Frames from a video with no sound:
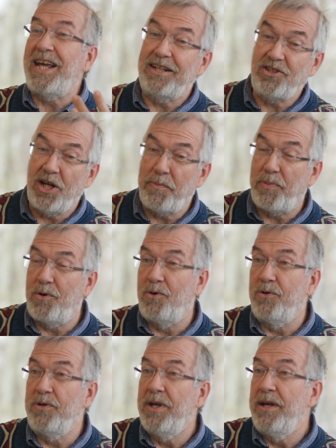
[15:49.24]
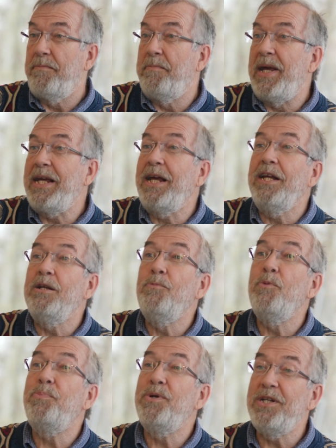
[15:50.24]
catch up on making
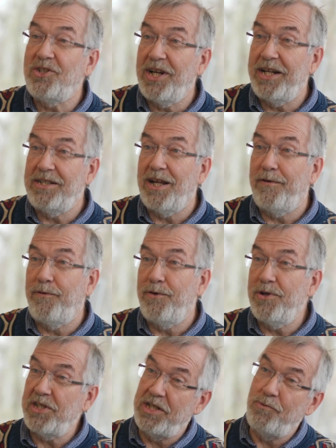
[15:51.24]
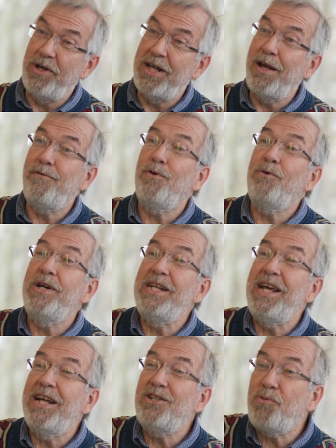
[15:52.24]
them appreciate diversity when they've
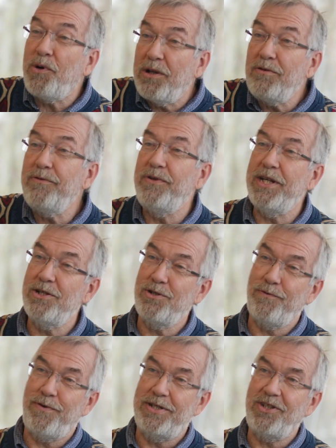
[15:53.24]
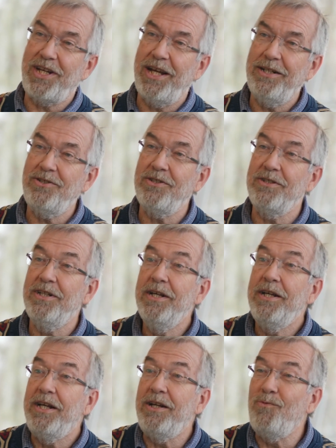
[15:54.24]
already had 12 years of
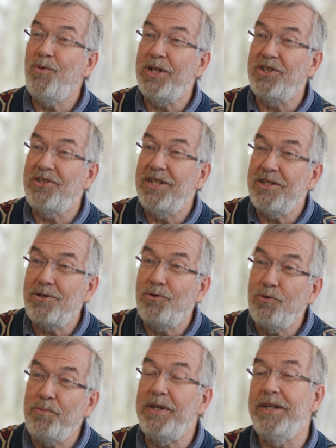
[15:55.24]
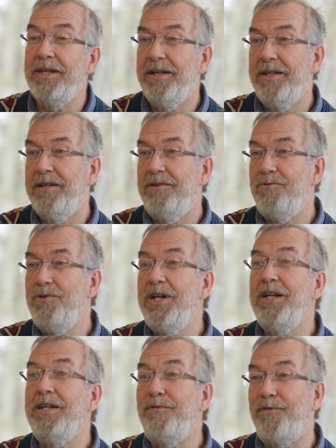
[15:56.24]
education in which this could be
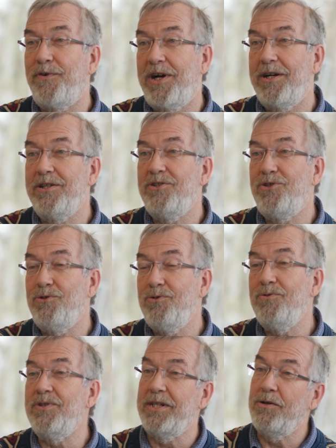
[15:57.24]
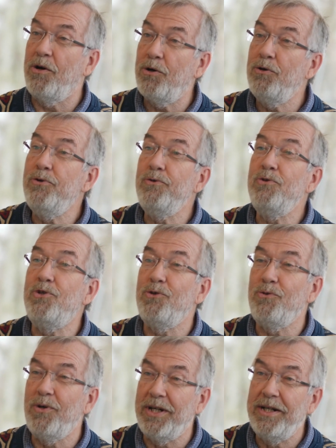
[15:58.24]
really fine-tuned and honed
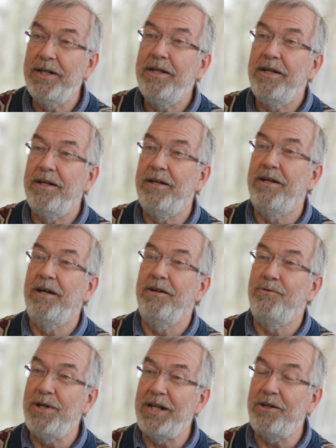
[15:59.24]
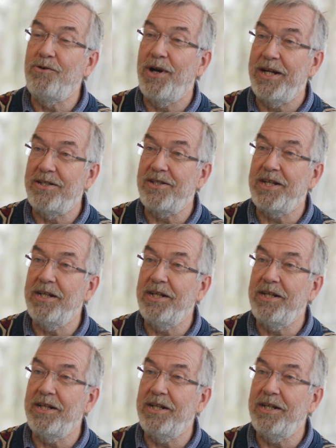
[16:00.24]
to a really great